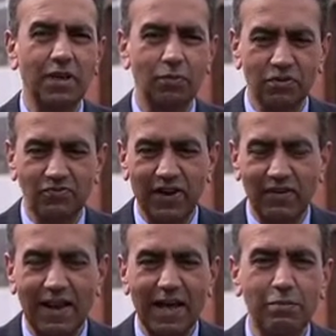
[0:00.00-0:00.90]
It was
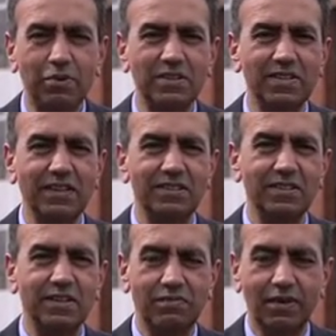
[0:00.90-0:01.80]
very labour
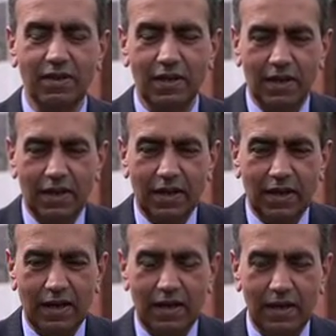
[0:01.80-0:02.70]
intensive
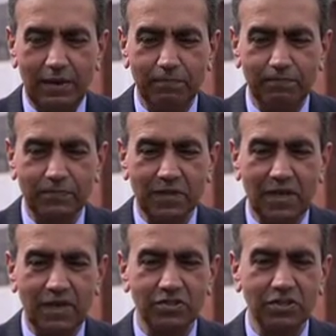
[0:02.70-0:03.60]
um,
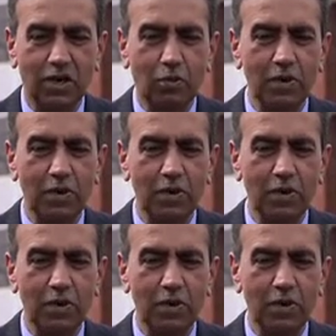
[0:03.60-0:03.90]
and so